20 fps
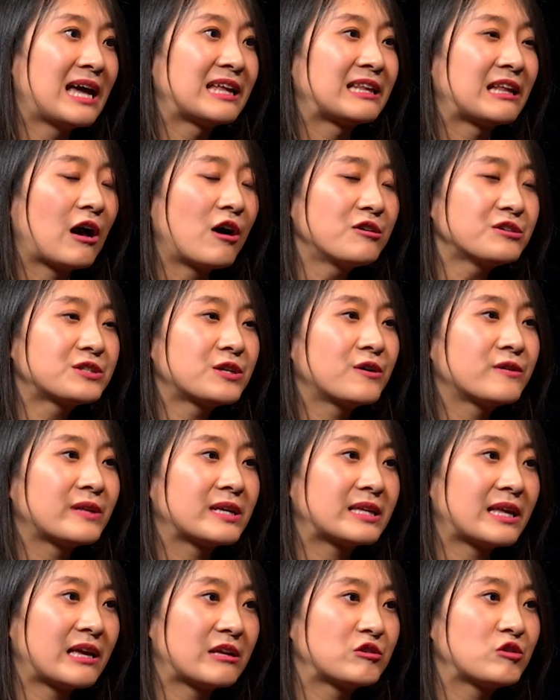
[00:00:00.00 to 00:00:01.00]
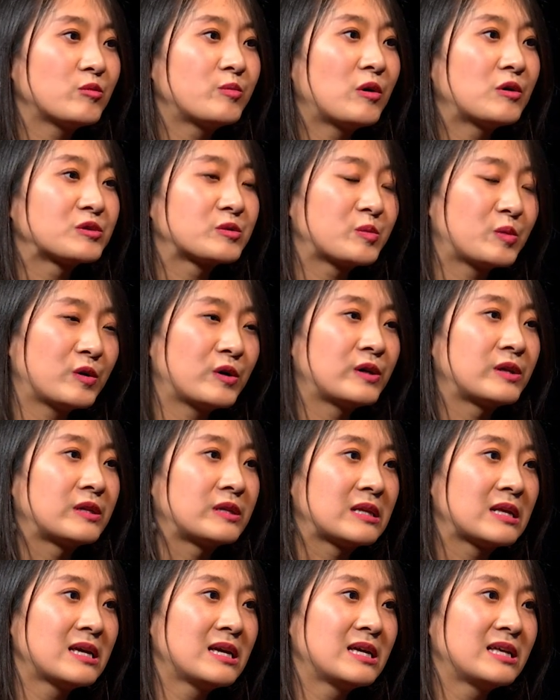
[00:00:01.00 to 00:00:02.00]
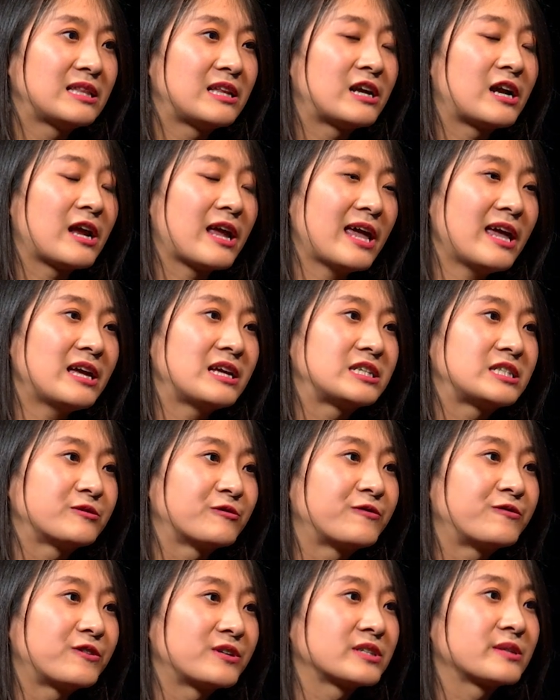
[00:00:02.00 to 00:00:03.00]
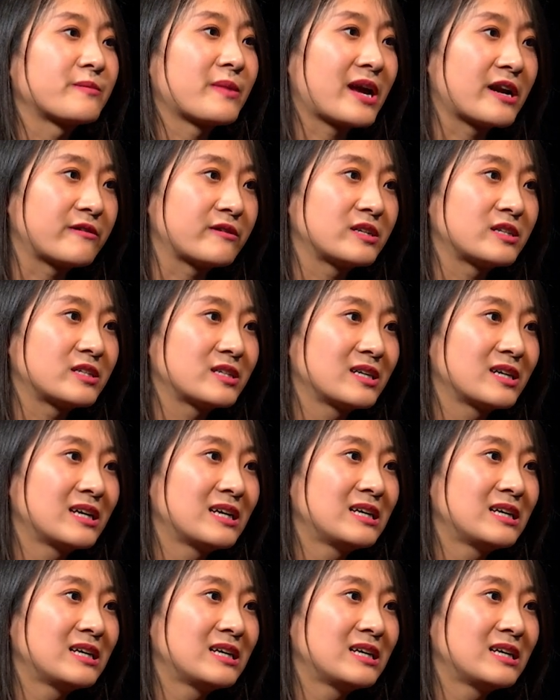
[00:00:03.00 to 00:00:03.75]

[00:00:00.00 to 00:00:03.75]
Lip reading: And also they tend to postpone their age of first marriage.